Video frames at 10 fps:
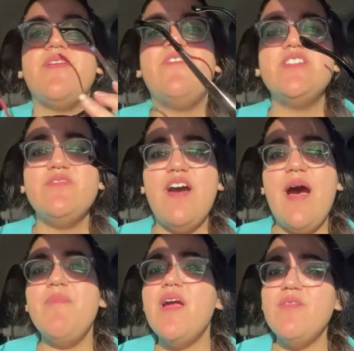first of all,
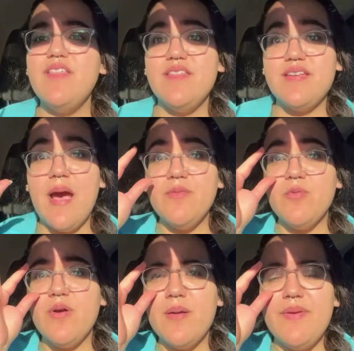I'm not really the type to
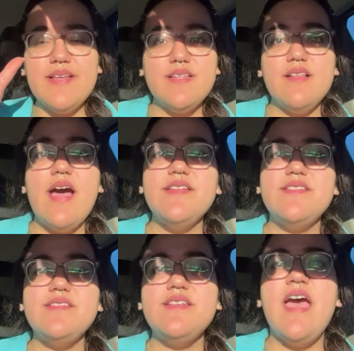wear big
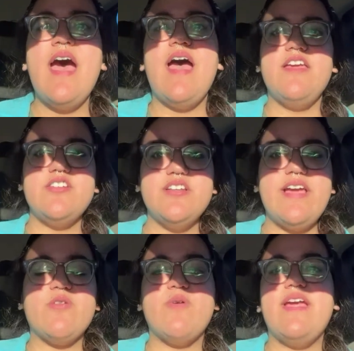sunglasses. I usually
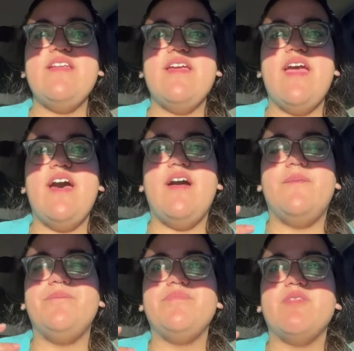like
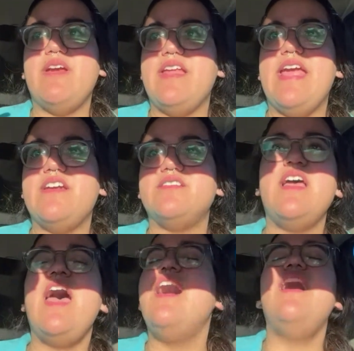radiators.
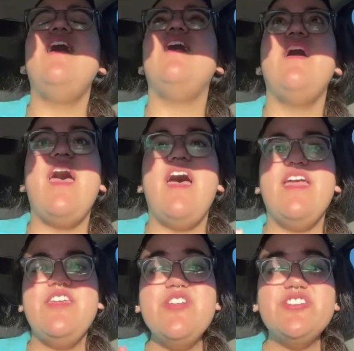
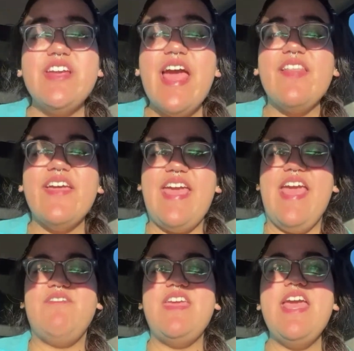Usually I like
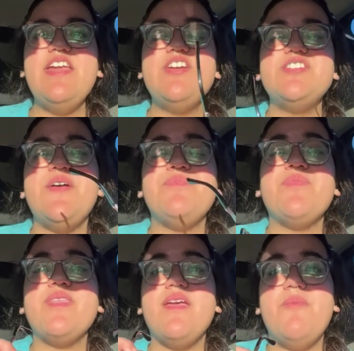aviators,
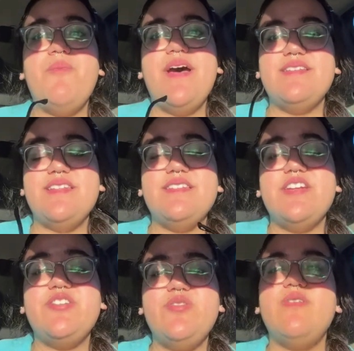but since
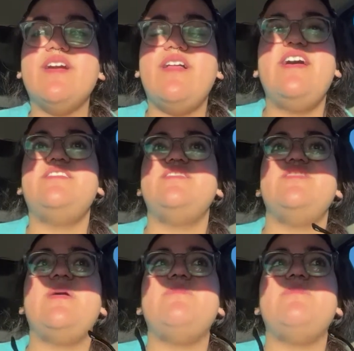I do wear glasses, you know,